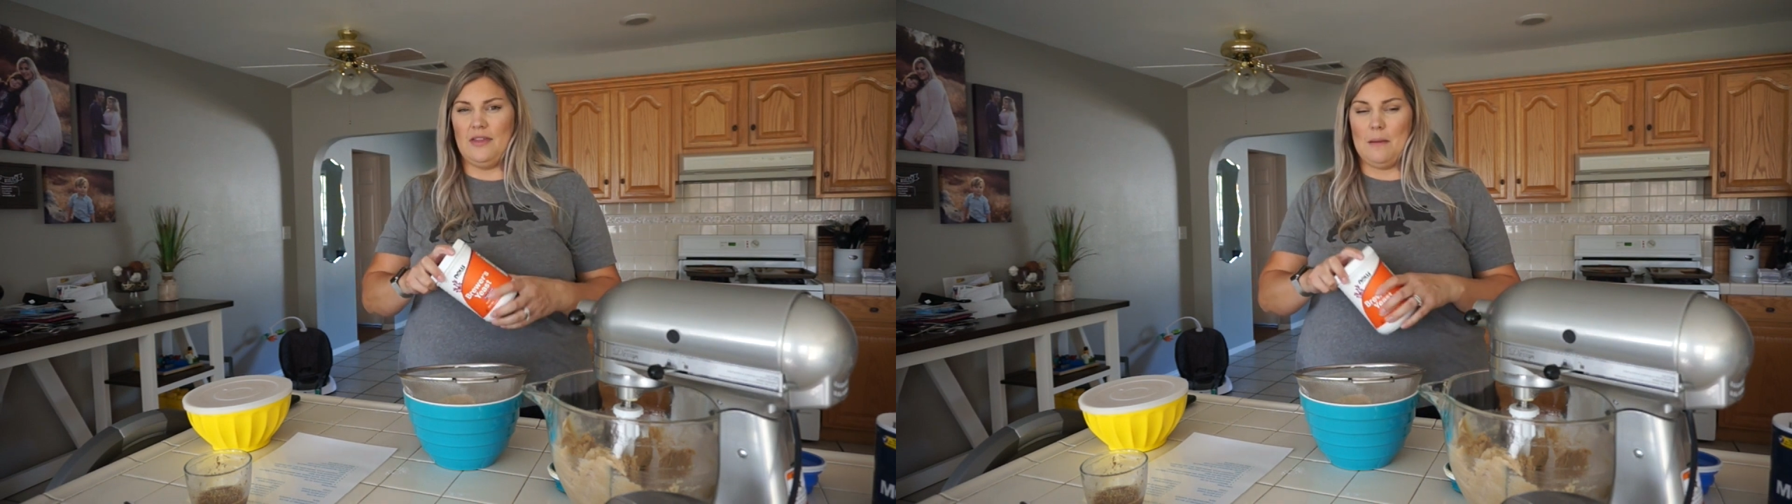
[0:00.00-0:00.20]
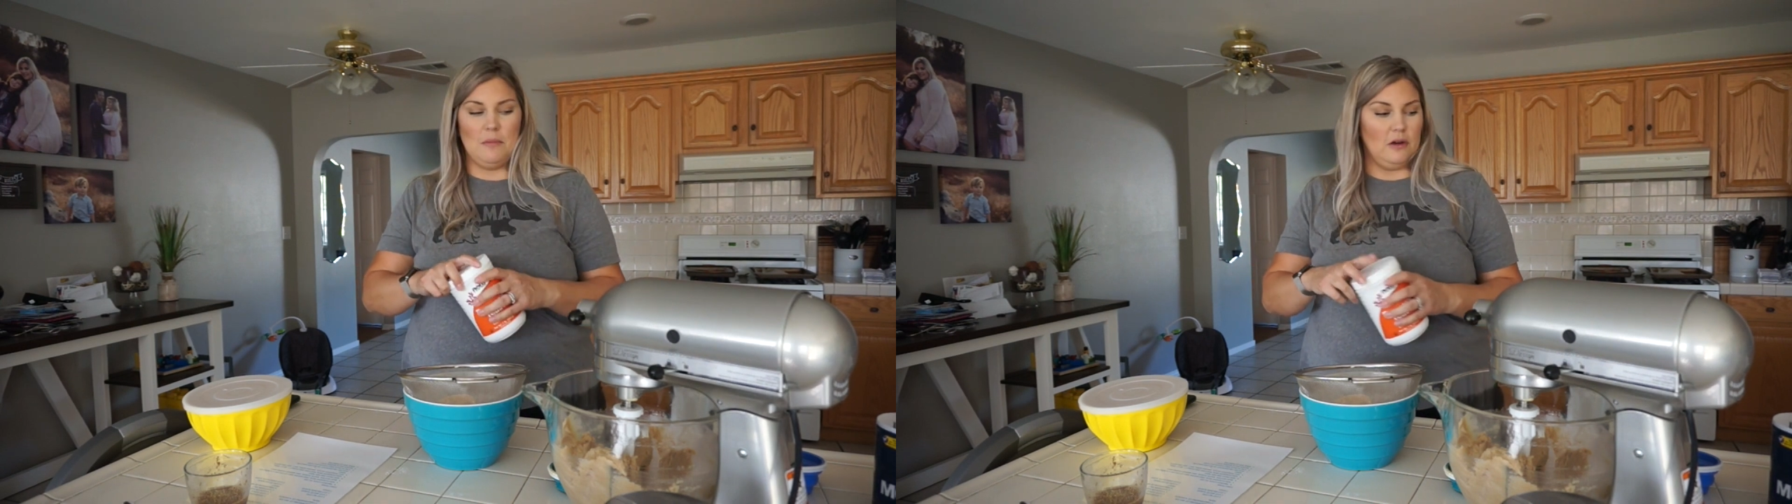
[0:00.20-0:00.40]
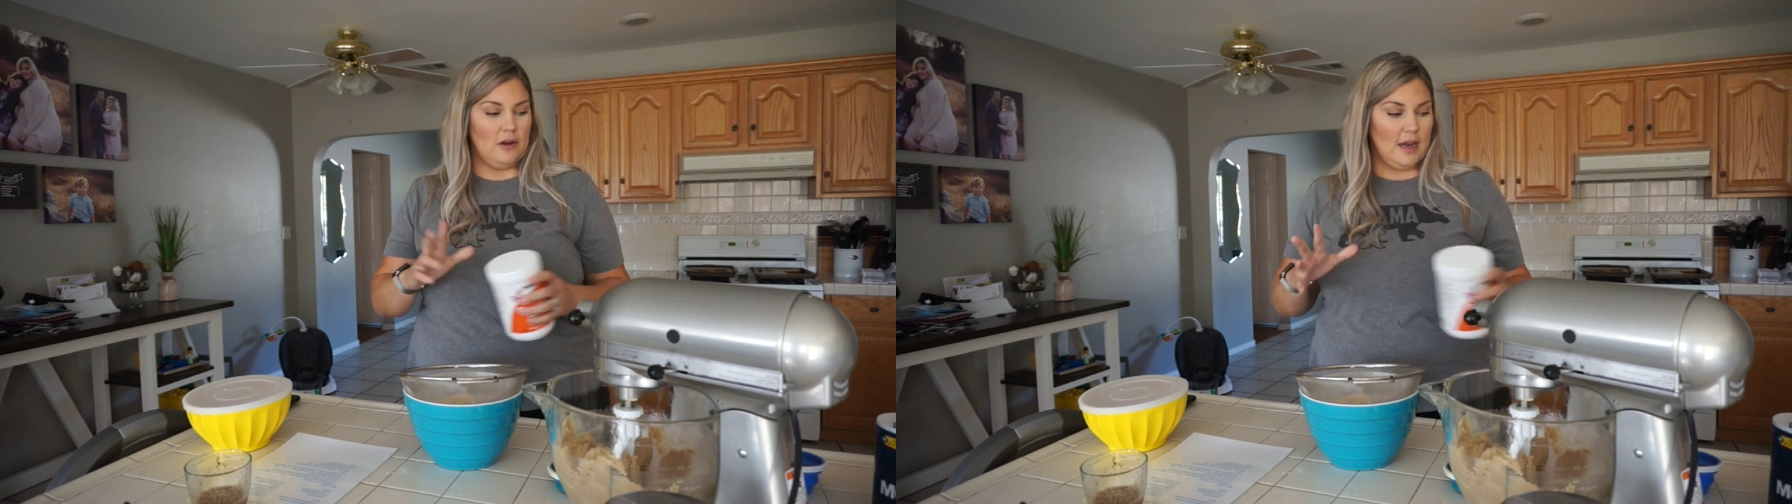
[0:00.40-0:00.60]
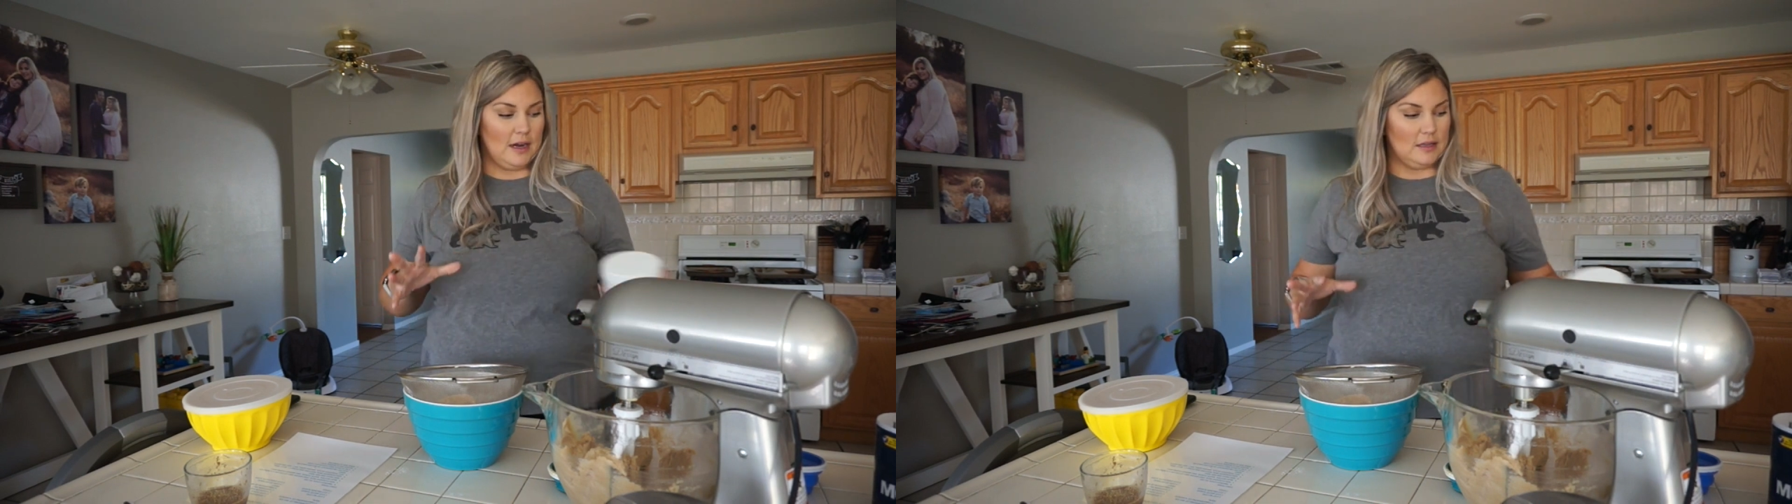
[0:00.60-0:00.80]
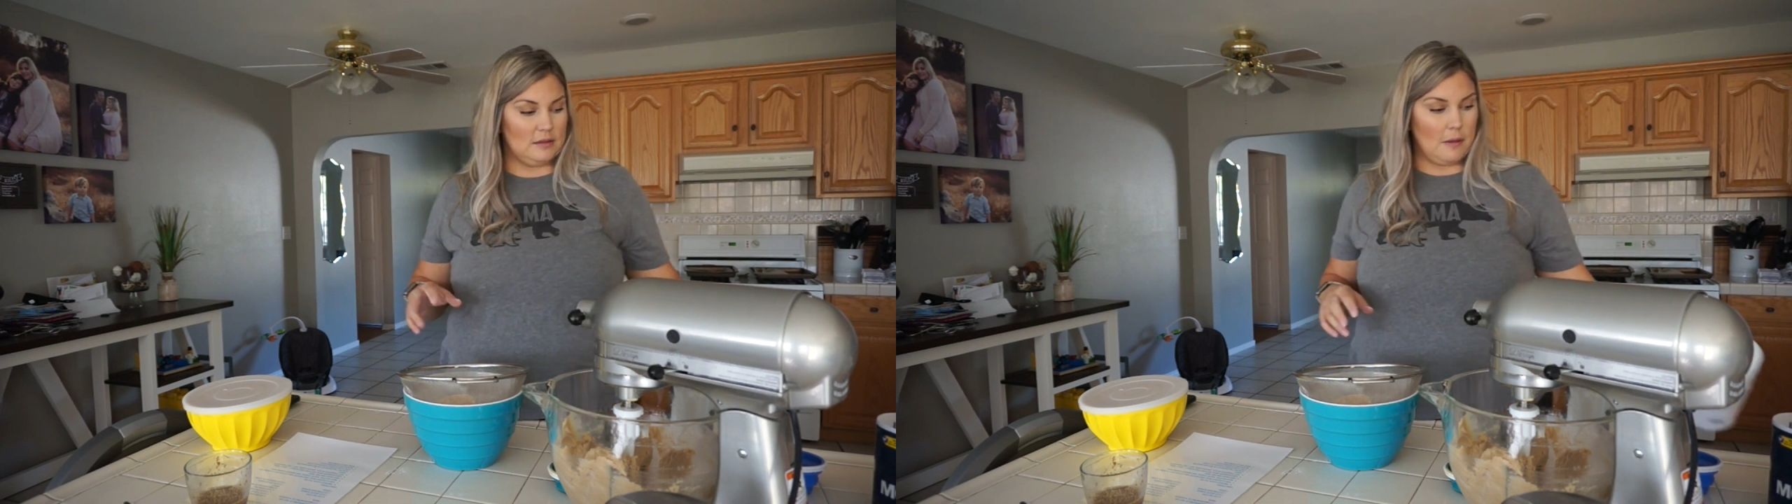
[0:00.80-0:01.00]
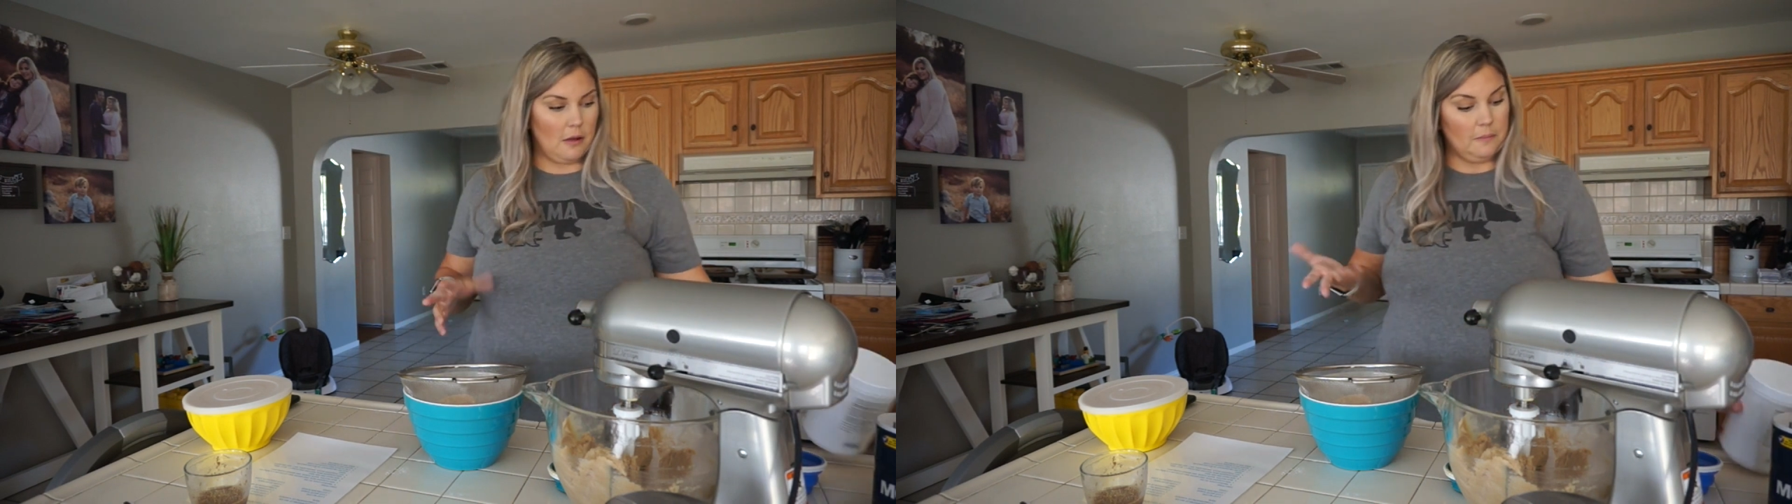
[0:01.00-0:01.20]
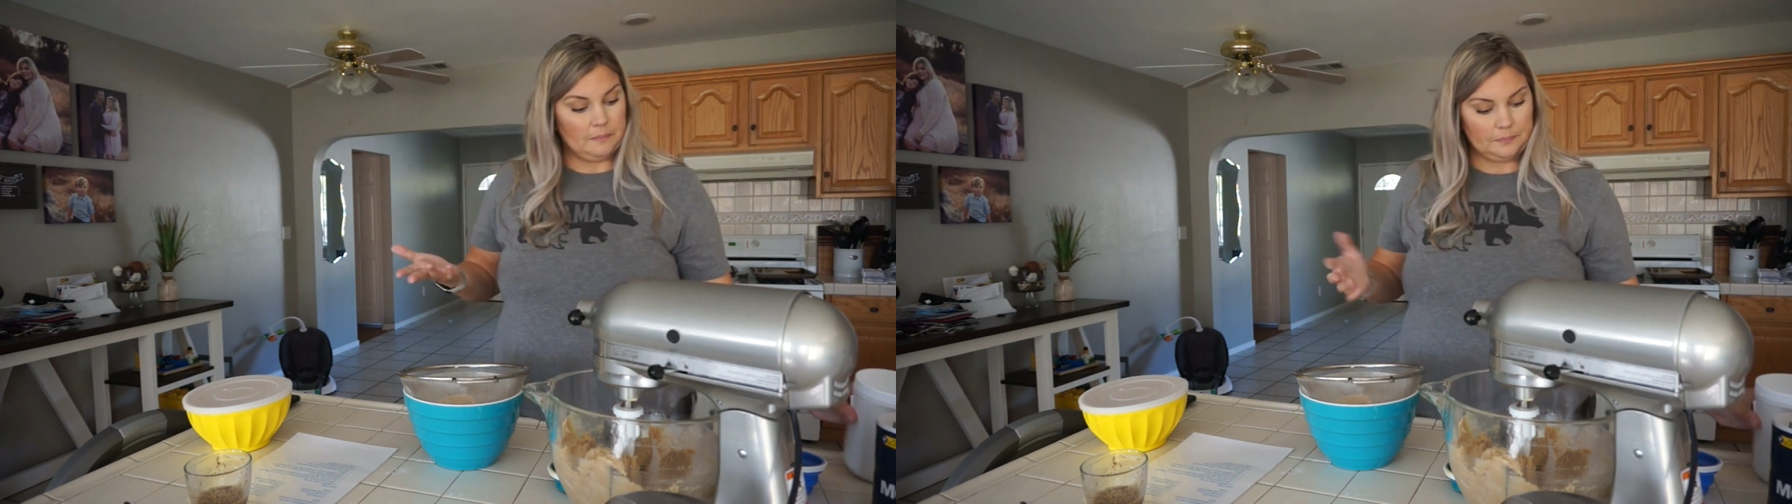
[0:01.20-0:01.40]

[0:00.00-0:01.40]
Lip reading: that bittery kind of smell.